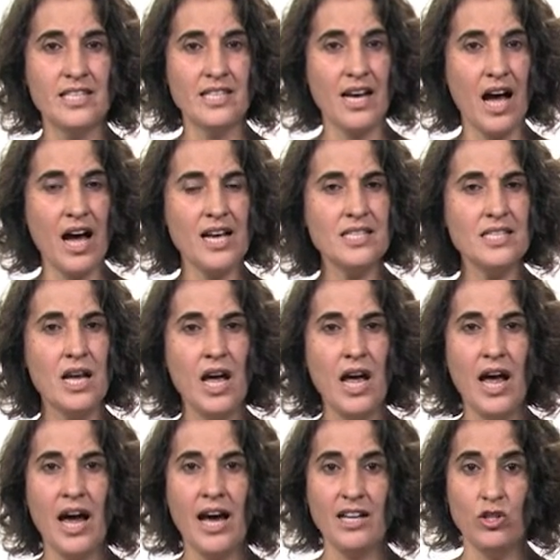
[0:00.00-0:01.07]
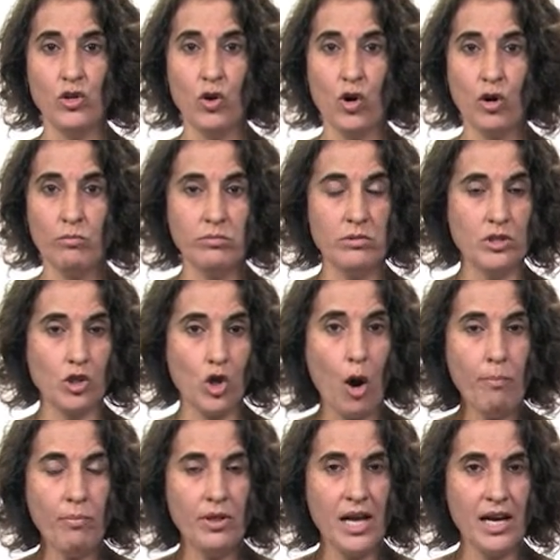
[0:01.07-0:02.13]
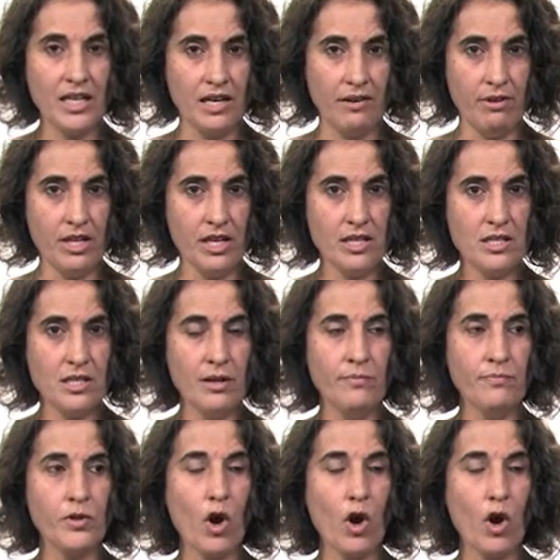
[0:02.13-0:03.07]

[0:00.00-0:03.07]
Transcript: gas had to stop the activities.